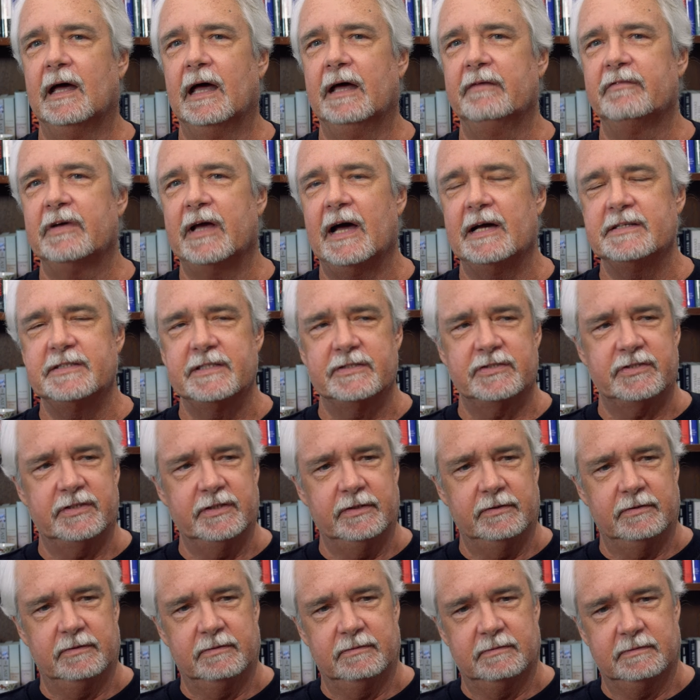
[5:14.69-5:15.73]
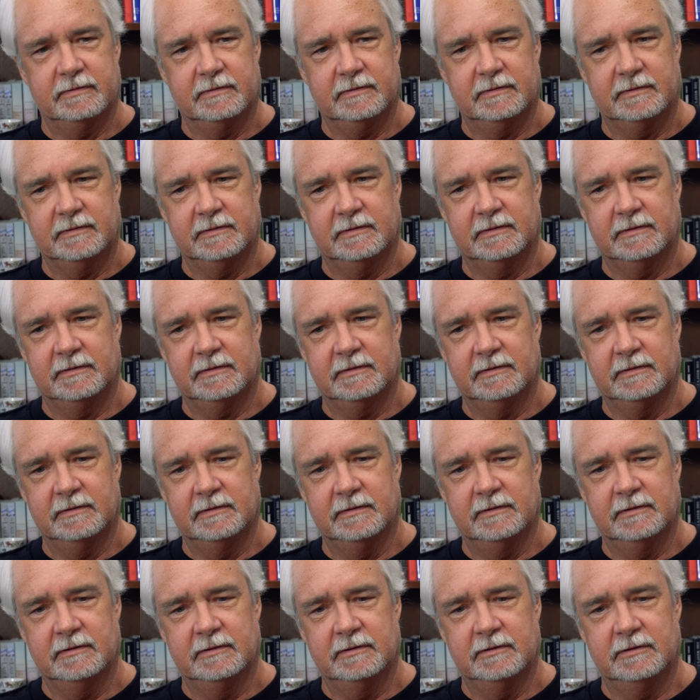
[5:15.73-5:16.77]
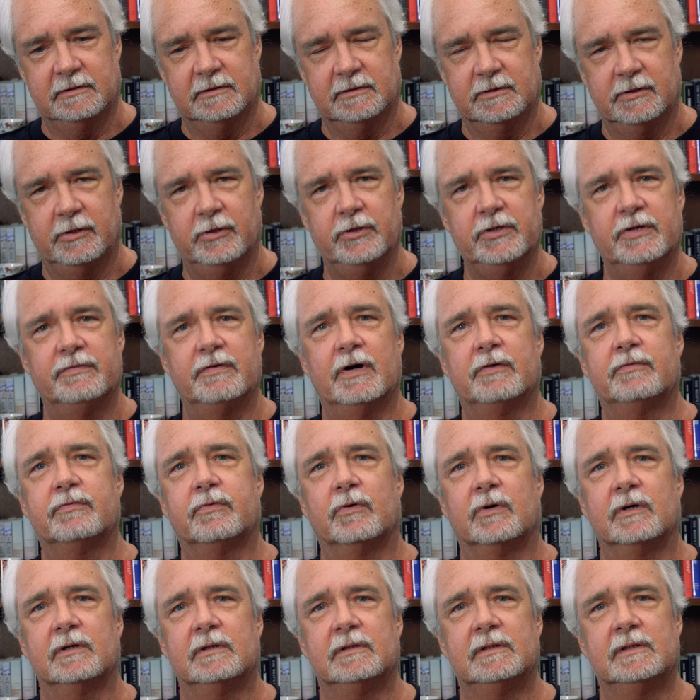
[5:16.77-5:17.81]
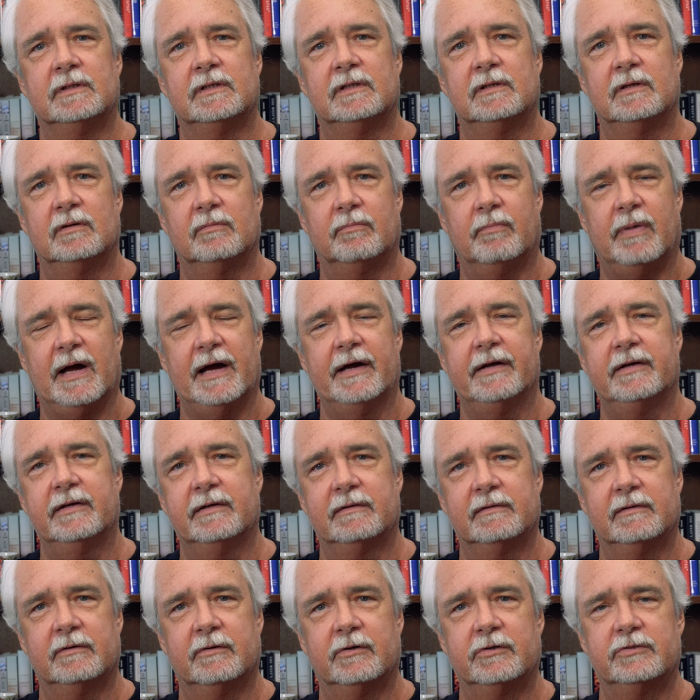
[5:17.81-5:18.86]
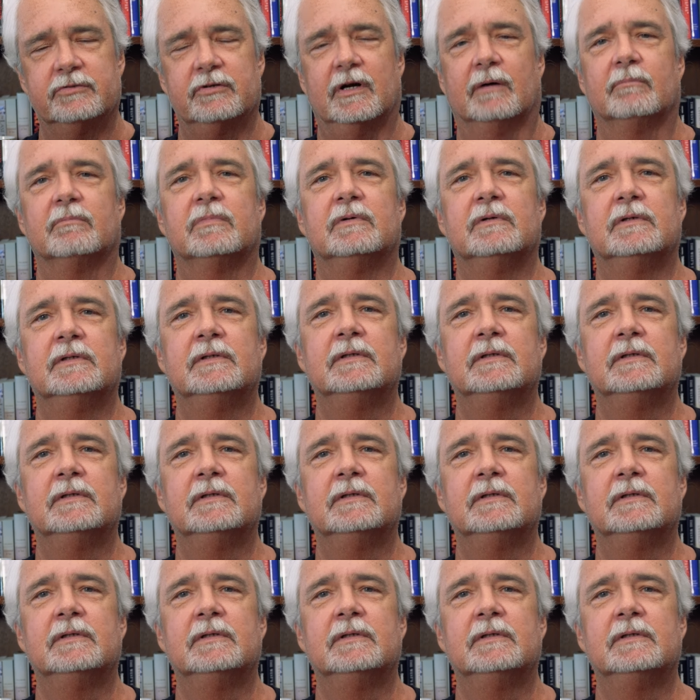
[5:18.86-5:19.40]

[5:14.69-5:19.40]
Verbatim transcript: And the guy says to you, Who'd you vote for? Biden or Trump?